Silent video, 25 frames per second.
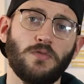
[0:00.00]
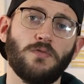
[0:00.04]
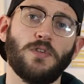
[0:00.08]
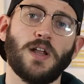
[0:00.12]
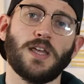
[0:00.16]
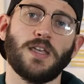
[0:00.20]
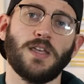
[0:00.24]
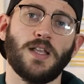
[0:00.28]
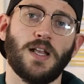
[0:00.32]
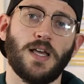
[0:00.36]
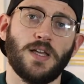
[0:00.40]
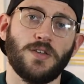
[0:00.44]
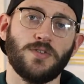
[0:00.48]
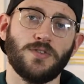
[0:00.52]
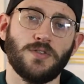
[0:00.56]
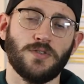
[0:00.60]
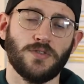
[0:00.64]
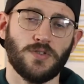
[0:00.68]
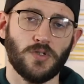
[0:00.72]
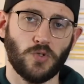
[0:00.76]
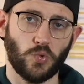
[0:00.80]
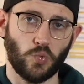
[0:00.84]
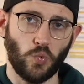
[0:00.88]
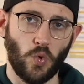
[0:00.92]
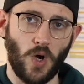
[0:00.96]

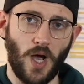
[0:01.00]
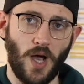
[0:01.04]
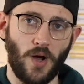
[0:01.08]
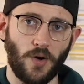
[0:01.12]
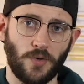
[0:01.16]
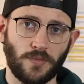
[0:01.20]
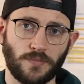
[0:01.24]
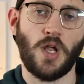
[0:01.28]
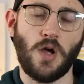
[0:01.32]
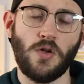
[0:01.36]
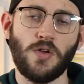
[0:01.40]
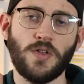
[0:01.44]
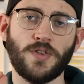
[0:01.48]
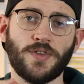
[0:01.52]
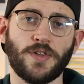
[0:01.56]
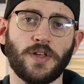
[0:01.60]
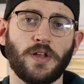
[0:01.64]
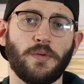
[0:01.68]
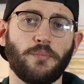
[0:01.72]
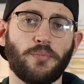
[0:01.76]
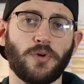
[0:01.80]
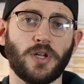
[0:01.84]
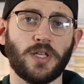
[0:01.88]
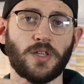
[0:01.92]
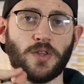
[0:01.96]
Regulations as well. LOLA is going
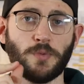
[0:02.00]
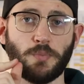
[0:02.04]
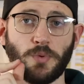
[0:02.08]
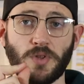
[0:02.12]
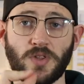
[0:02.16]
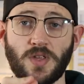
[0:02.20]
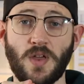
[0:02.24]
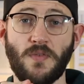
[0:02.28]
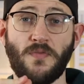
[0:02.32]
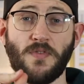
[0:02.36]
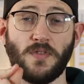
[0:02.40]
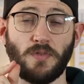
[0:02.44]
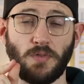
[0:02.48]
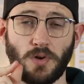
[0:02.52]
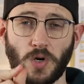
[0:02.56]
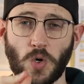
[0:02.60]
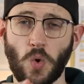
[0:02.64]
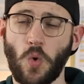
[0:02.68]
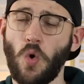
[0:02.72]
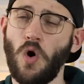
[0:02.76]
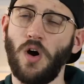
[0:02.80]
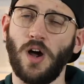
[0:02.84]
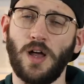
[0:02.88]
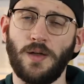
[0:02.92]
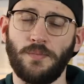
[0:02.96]
to bring specific
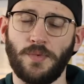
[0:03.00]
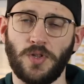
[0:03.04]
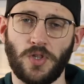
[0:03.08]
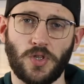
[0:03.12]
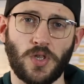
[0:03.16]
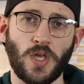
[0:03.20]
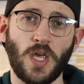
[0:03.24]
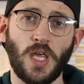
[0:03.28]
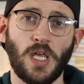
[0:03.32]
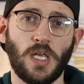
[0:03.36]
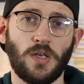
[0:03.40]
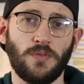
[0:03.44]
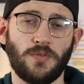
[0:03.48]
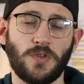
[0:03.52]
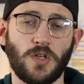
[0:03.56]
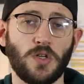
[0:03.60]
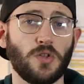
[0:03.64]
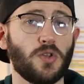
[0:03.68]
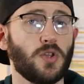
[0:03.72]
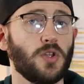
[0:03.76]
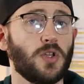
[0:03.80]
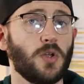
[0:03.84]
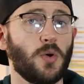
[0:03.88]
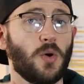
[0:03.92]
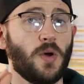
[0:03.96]
requirements for you
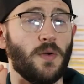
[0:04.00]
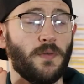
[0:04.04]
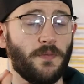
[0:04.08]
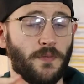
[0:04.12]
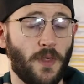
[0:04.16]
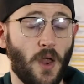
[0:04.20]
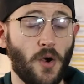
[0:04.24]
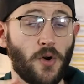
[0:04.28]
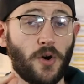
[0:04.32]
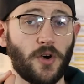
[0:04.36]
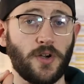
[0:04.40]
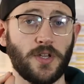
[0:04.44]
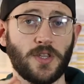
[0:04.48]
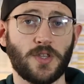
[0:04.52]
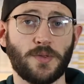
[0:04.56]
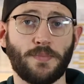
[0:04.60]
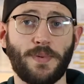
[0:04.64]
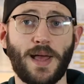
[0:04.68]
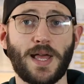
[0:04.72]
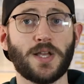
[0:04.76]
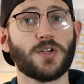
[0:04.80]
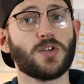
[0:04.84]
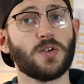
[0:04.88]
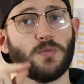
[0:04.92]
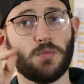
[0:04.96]
to do a thorough
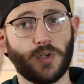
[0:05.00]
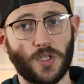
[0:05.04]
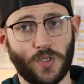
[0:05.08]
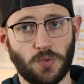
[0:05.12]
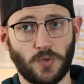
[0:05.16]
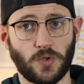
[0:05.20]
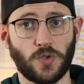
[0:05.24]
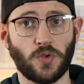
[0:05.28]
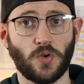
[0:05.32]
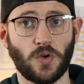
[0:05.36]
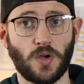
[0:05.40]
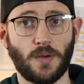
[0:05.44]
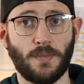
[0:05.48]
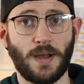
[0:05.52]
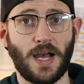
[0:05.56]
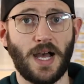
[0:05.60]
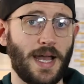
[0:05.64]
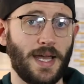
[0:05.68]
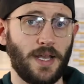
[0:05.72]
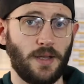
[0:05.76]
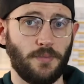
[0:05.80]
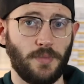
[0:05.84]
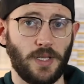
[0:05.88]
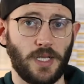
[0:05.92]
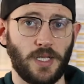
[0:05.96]
inspection, which we'll talk
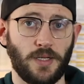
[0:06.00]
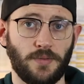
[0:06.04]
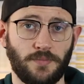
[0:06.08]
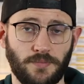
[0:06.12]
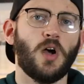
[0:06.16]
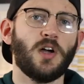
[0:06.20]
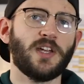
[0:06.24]
about in a minute.